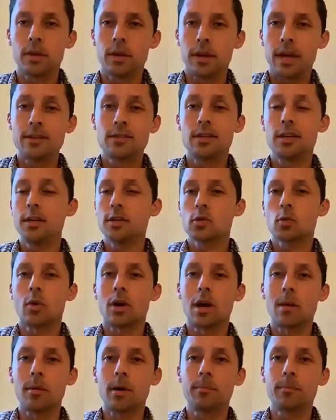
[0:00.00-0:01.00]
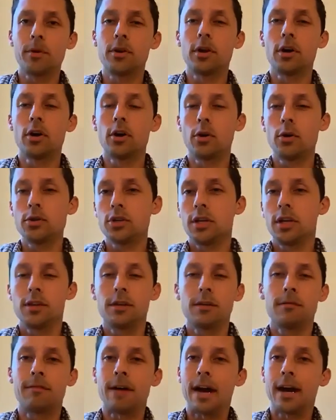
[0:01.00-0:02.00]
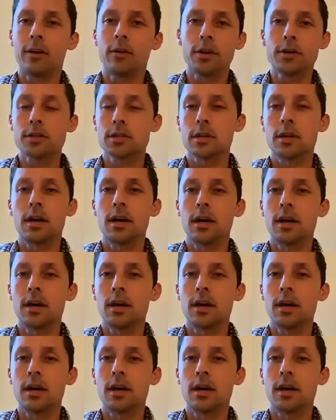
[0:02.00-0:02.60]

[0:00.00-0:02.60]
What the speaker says: NT swab up your nose. You need the virus